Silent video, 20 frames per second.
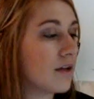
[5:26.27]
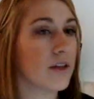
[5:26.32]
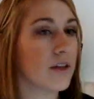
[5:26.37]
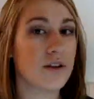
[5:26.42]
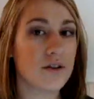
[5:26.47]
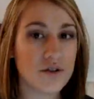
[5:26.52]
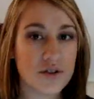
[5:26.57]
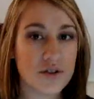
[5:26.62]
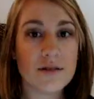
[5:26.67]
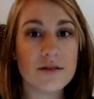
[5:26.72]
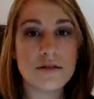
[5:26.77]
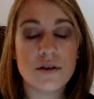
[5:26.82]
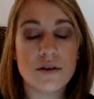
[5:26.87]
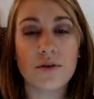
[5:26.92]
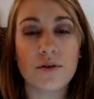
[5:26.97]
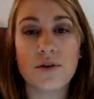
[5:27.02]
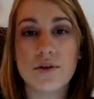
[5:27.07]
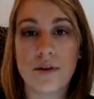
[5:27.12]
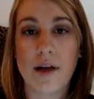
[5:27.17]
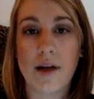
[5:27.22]
and then you just, you
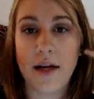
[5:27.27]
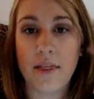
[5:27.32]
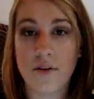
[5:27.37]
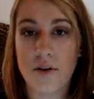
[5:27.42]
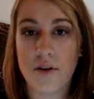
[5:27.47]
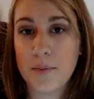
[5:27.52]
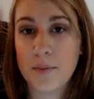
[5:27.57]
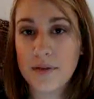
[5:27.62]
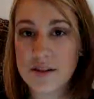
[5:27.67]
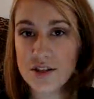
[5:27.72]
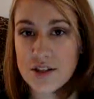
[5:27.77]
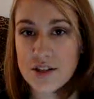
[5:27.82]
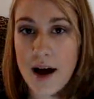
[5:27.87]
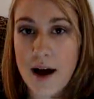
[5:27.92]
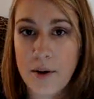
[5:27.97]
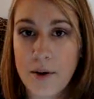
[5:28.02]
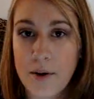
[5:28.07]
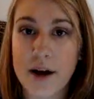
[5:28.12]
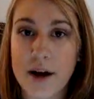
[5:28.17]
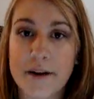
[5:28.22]
know, you lather up in the
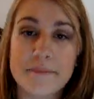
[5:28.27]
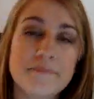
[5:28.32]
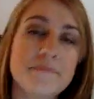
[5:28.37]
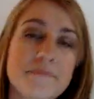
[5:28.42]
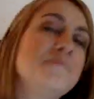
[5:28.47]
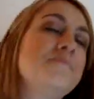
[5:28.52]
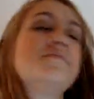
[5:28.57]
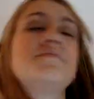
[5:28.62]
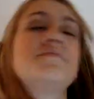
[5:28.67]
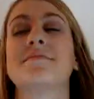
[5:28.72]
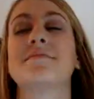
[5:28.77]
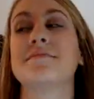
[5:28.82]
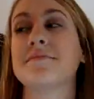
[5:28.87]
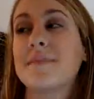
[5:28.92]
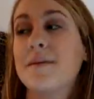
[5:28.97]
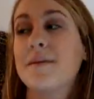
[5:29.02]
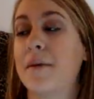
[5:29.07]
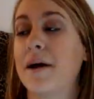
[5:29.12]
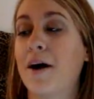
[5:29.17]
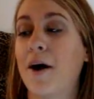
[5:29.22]
shower.
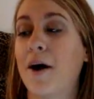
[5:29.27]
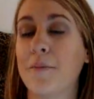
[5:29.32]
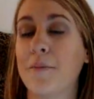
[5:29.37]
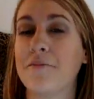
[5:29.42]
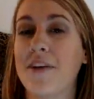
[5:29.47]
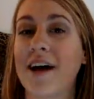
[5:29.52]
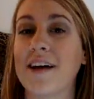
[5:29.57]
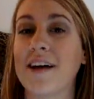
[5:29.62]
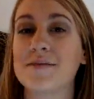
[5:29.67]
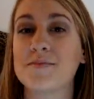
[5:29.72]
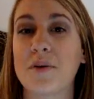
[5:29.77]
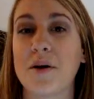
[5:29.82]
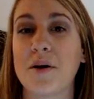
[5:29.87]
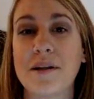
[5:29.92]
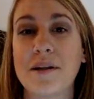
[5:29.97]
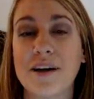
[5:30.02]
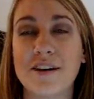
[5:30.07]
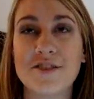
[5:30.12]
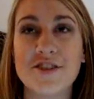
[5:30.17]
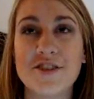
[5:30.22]
My arm fat's
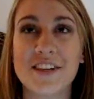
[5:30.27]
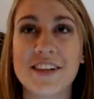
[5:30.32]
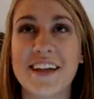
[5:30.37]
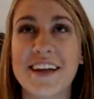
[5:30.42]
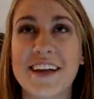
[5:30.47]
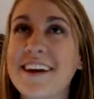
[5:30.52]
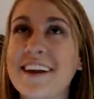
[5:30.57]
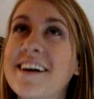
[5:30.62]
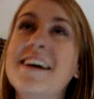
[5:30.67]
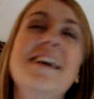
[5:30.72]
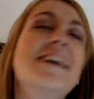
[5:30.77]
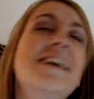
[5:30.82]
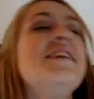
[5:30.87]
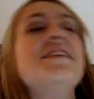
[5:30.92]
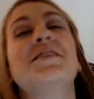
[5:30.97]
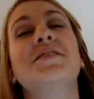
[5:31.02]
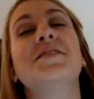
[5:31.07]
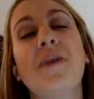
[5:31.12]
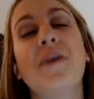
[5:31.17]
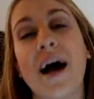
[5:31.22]
probably all jiggling.
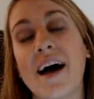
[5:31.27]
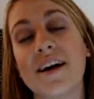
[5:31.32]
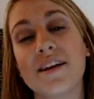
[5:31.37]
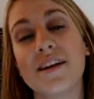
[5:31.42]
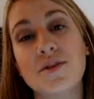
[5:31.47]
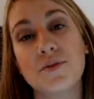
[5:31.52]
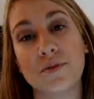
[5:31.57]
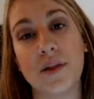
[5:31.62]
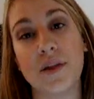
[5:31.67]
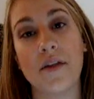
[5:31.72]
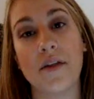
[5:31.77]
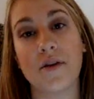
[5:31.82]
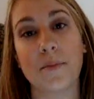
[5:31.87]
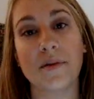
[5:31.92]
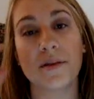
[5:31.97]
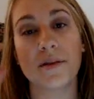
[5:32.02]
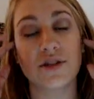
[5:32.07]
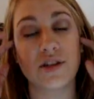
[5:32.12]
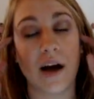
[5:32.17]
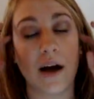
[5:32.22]
You lather
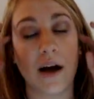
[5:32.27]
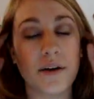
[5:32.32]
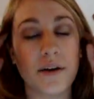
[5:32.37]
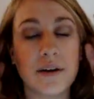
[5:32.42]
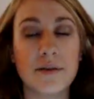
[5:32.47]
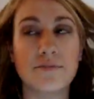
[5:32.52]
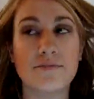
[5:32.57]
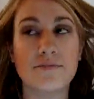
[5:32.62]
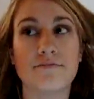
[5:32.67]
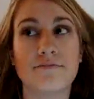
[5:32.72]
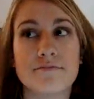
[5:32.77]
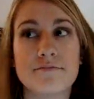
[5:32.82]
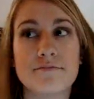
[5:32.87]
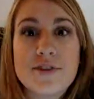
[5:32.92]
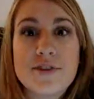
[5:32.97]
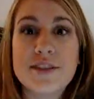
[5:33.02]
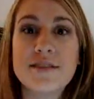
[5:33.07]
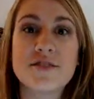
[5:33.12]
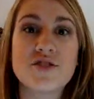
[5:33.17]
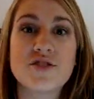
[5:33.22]
up in the shower.
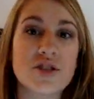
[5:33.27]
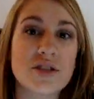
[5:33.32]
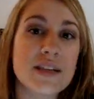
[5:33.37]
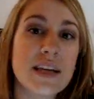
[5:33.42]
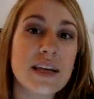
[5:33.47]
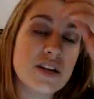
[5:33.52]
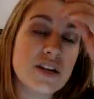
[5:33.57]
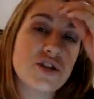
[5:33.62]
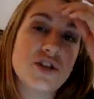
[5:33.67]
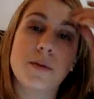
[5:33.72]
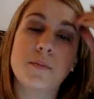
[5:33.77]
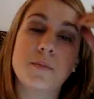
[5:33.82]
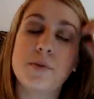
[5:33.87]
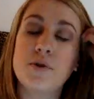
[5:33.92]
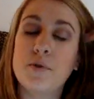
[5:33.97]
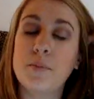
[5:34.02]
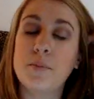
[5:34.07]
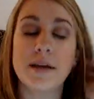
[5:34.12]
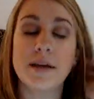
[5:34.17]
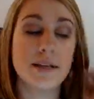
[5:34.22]
It's just like a
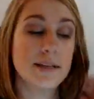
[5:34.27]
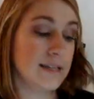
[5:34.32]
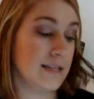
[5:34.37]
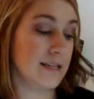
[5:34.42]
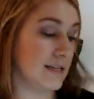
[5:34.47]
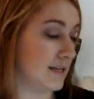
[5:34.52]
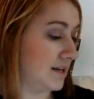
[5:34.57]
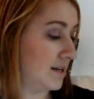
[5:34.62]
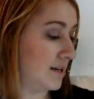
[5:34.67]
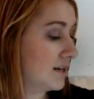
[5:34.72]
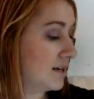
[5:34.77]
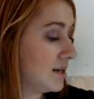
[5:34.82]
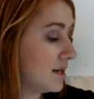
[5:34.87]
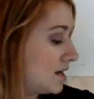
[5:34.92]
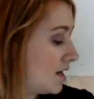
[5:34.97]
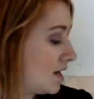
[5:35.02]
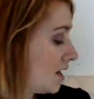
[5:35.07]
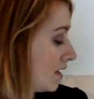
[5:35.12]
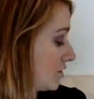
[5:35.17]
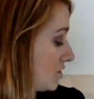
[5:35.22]
shampoo, but it's in
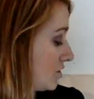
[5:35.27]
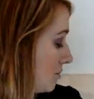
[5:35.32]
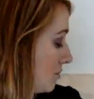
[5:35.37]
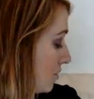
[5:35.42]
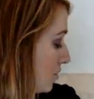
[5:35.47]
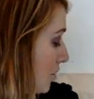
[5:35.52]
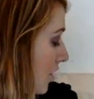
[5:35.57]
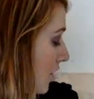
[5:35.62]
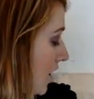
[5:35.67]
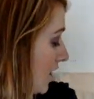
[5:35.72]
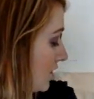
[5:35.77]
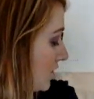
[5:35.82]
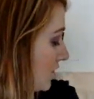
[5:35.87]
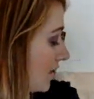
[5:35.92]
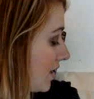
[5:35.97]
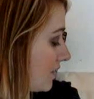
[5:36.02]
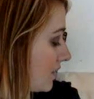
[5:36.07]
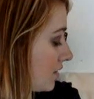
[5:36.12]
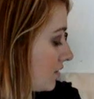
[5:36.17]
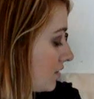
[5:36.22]
a shampoo bar, and you
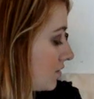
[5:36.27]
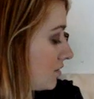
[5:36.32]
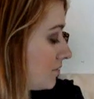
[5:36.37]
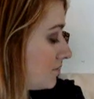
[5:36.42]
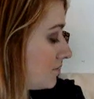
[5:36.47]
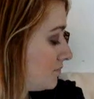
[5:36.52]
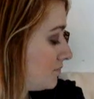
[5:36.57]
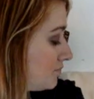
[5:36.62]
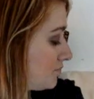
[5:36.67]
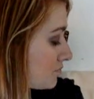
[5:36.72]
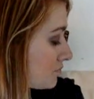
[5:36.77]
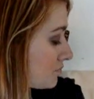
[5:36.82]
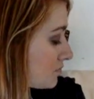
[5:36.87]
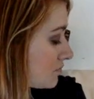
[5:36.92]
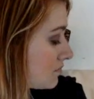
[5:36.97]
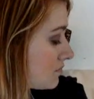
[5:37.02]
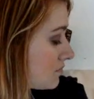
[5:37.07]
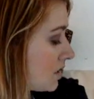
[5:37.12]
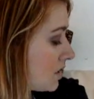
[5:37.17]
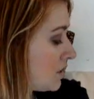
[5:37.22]
get the little.
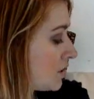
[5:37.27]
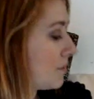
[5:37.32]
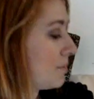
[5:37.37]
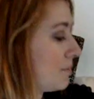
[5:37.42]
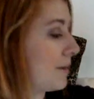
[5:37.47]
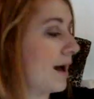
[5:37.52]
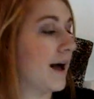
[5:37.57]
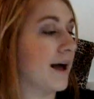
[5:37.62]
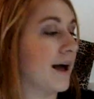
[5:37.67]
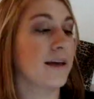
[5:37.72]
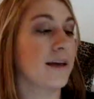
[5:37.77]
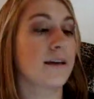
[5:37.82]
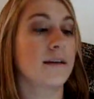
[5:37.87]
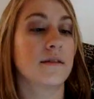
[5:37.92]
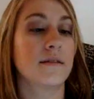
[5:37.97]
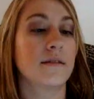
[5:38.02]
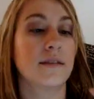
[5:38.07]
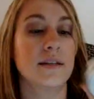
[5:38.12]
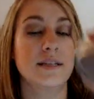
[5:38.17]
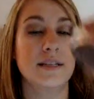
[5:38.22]
You can buy
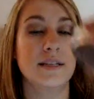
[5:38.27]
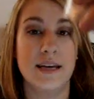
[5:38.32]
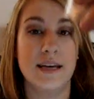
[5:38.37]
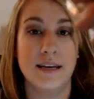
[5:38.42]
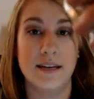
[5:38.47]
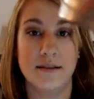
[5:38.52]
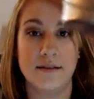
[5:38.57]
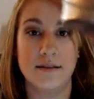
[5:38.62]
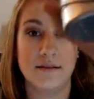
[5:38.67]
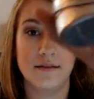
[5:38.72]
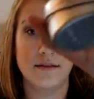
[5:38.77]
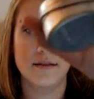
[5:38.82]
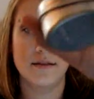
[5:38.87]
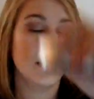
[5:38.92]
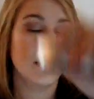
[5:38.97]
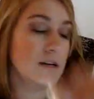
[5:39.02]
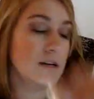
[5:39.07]
the tin,